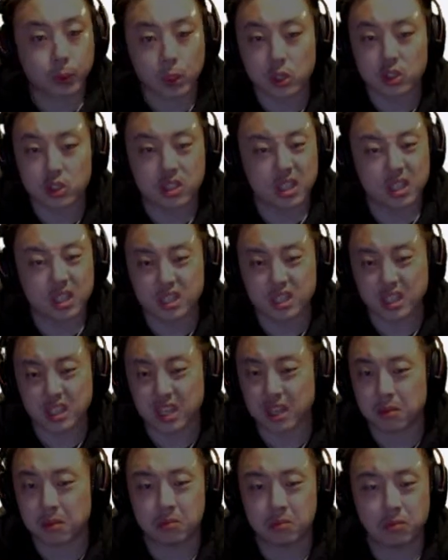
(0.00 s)
stayed the
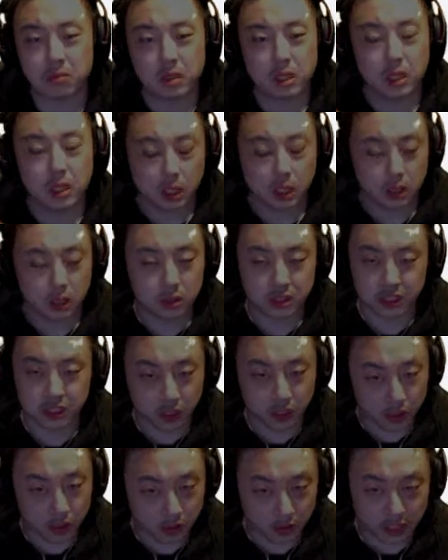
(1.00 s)
same,
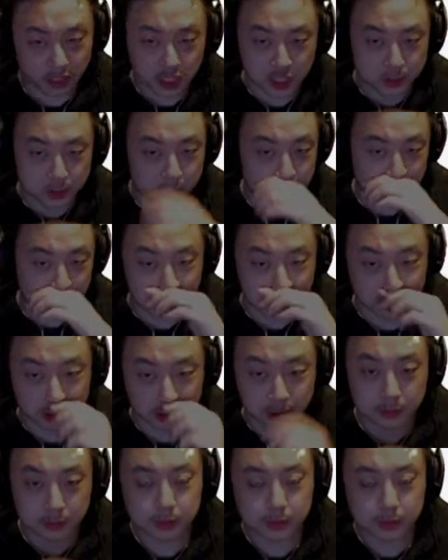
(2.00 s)
still HP scaling.